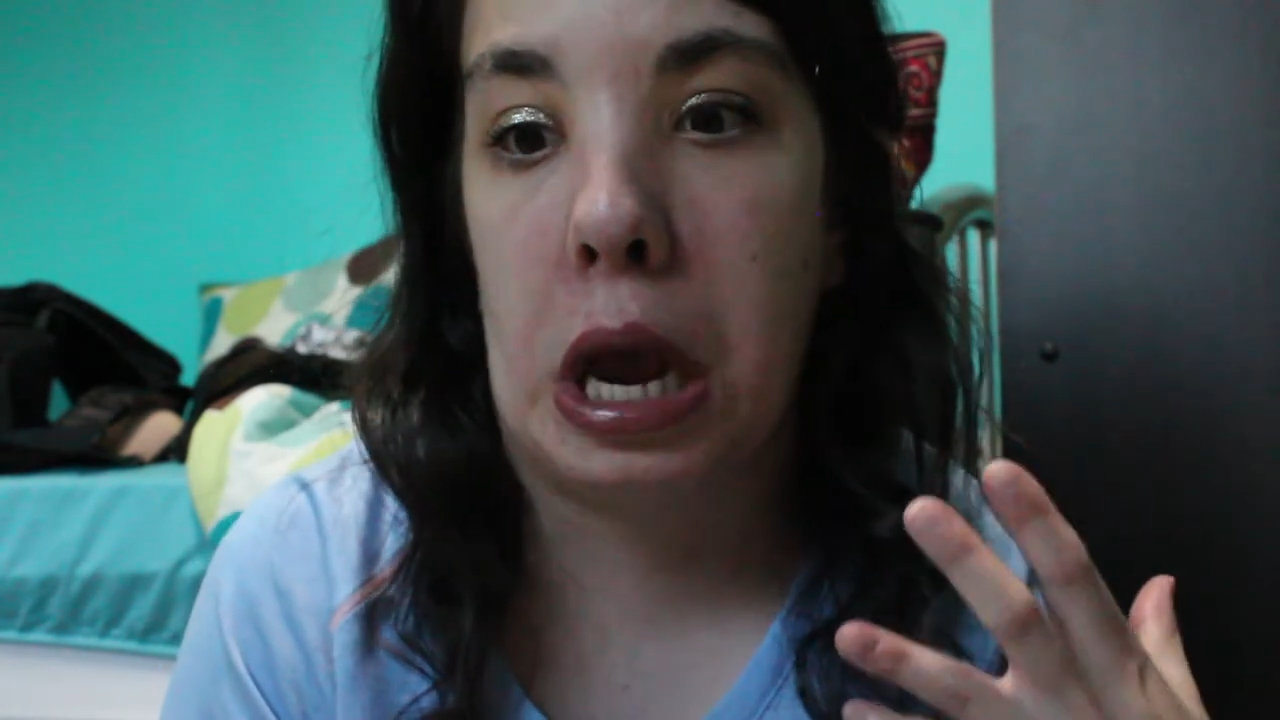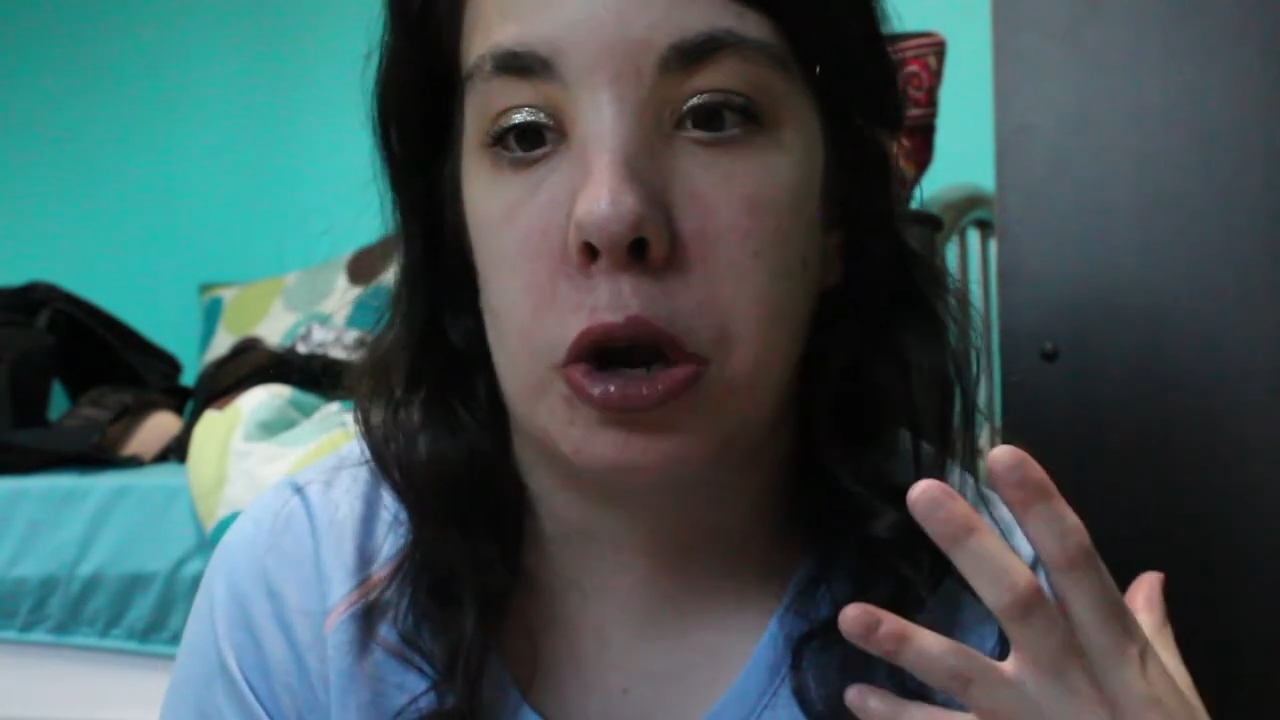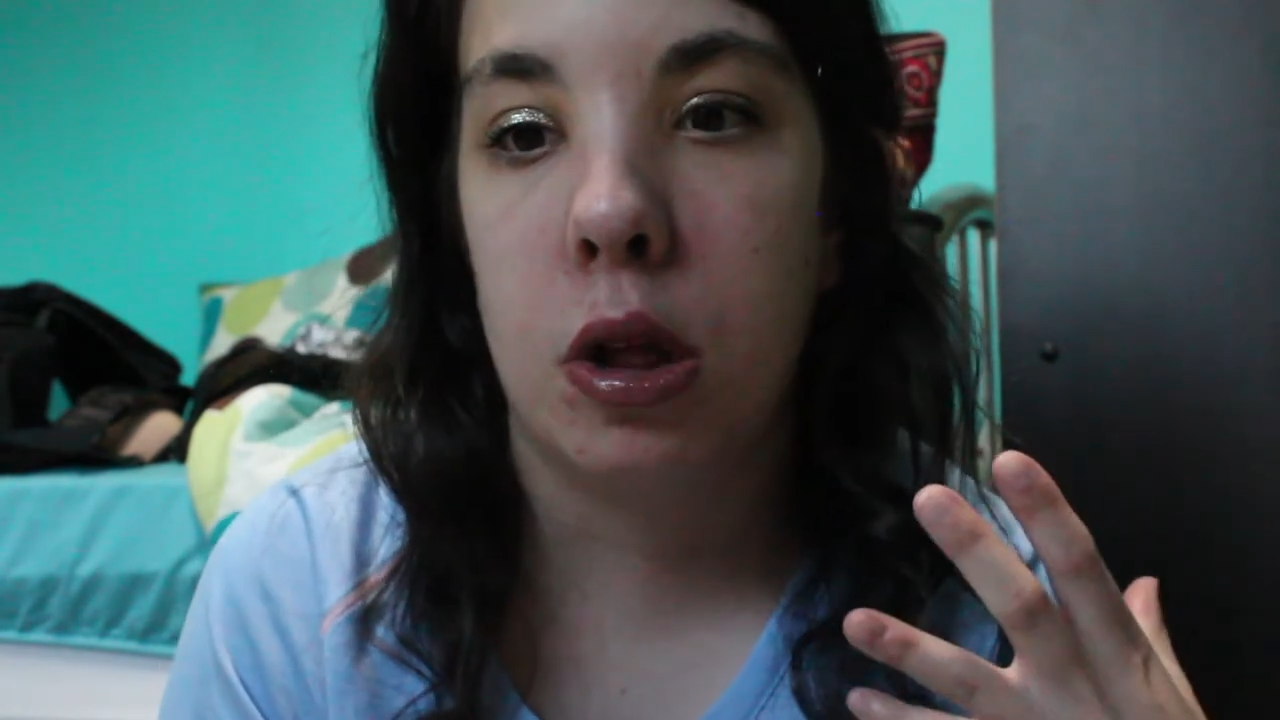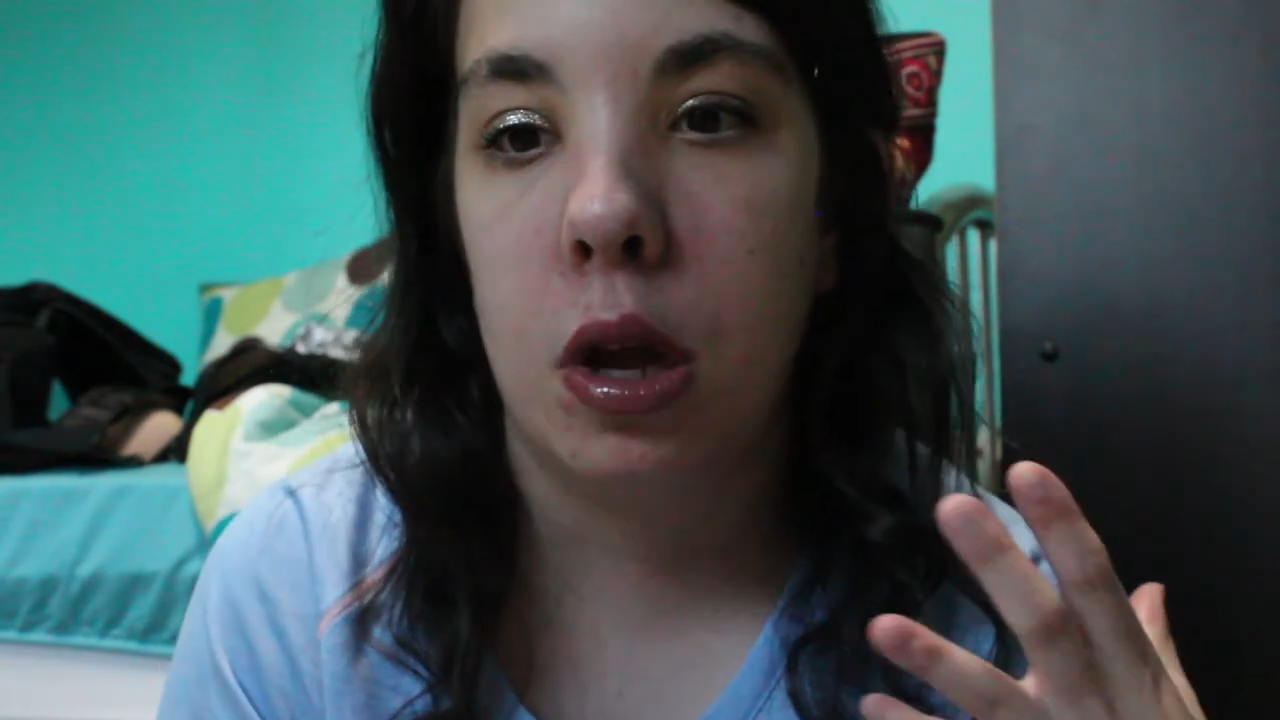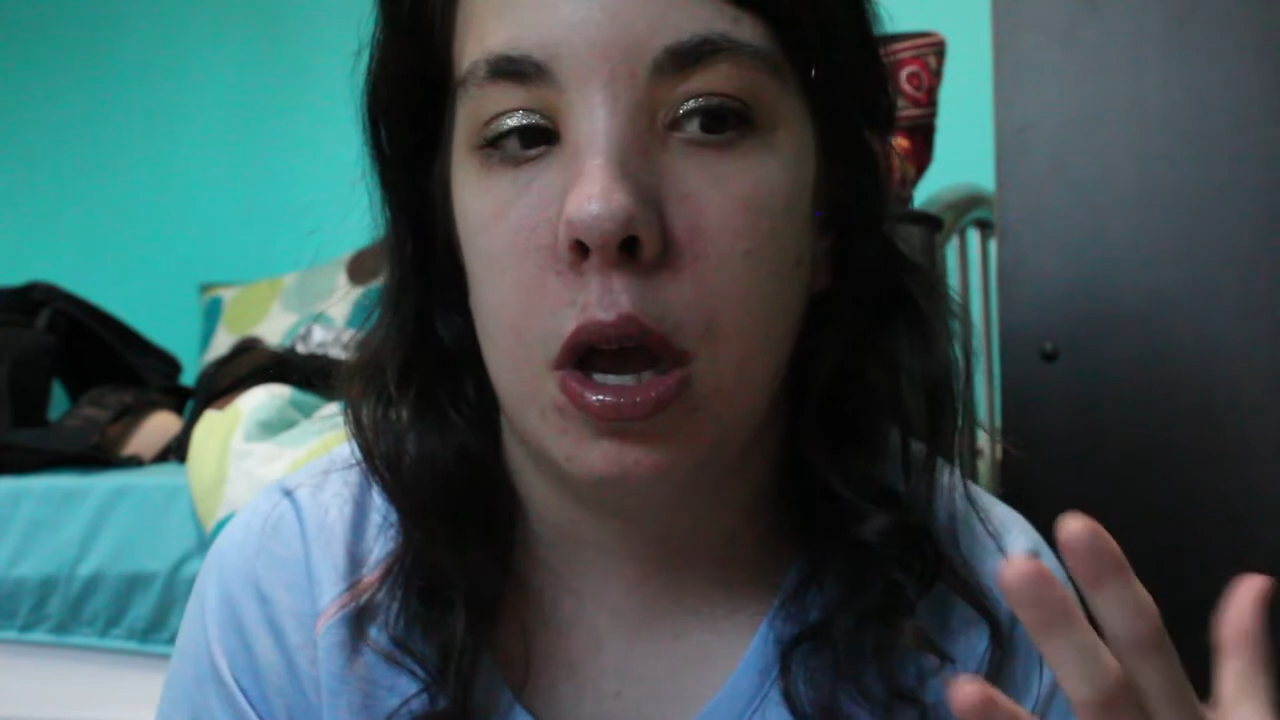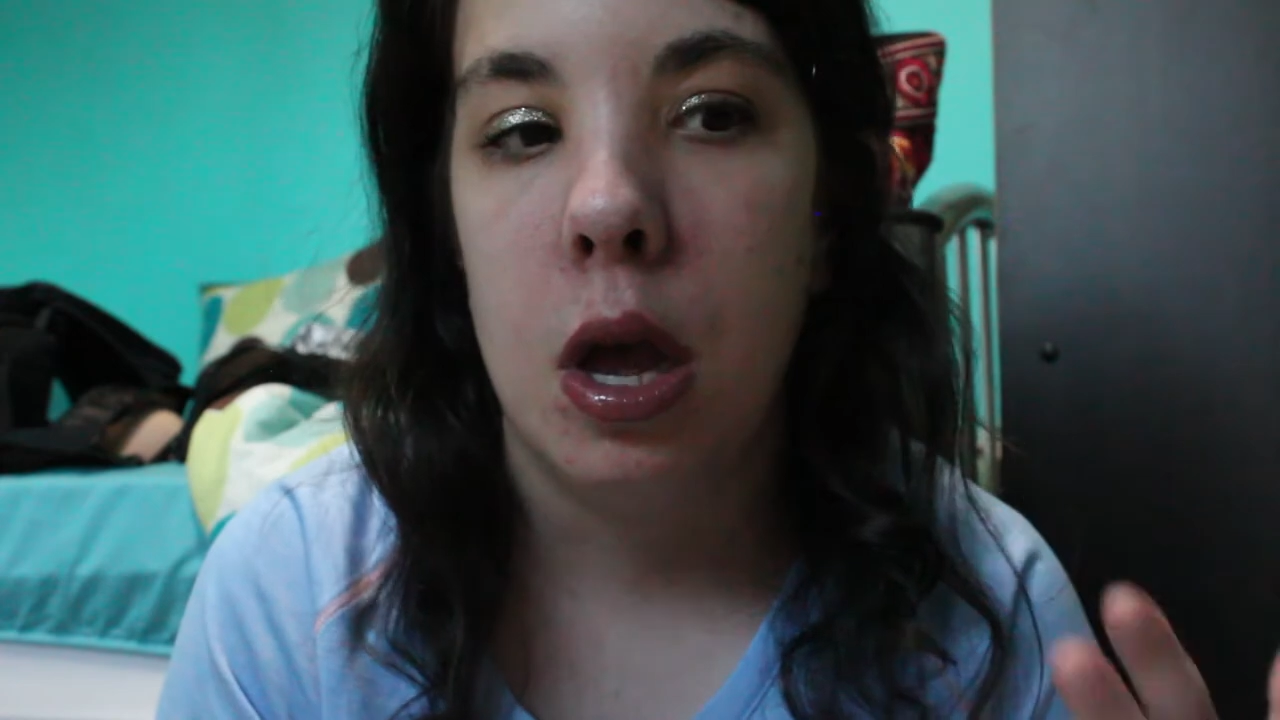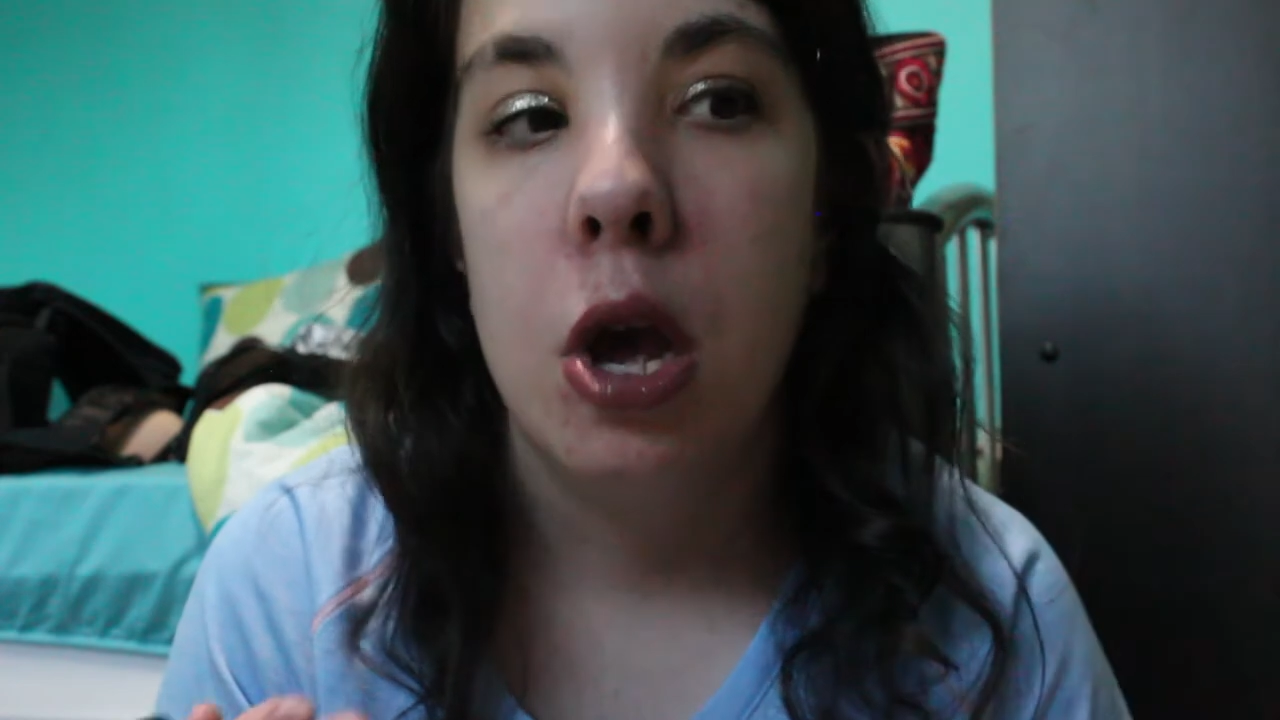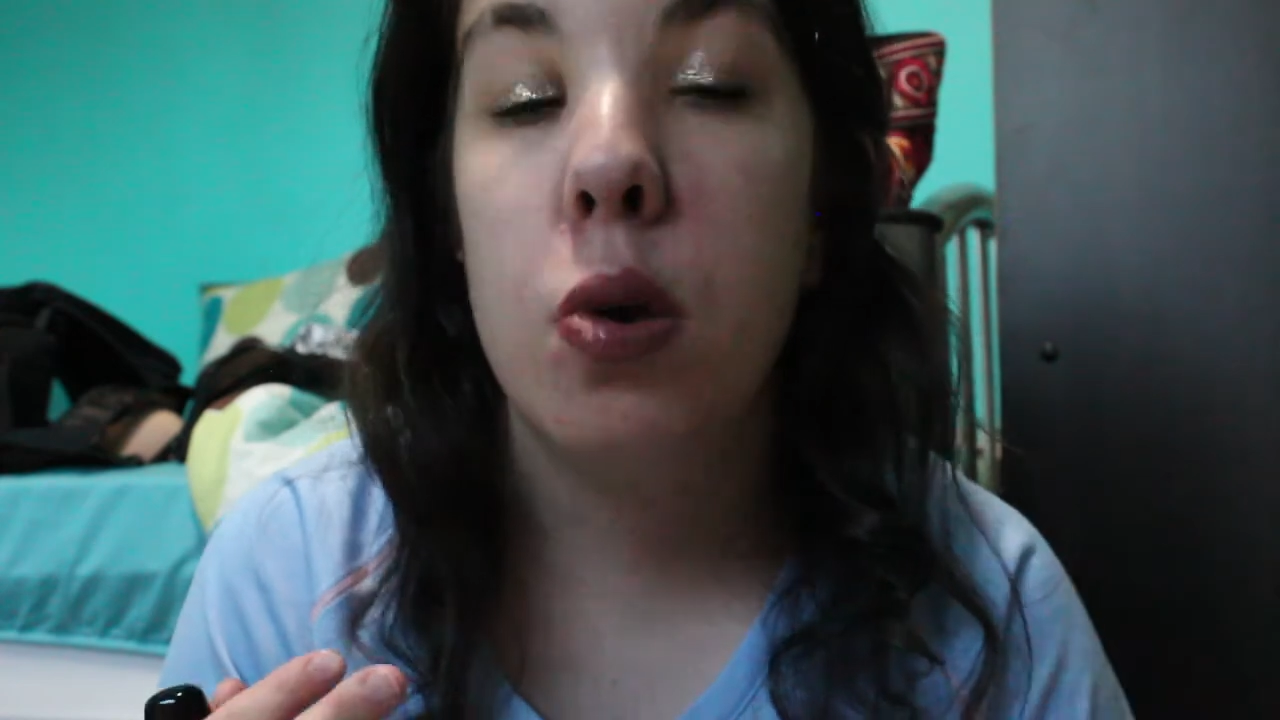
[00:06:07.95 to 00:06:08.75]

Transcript: actually,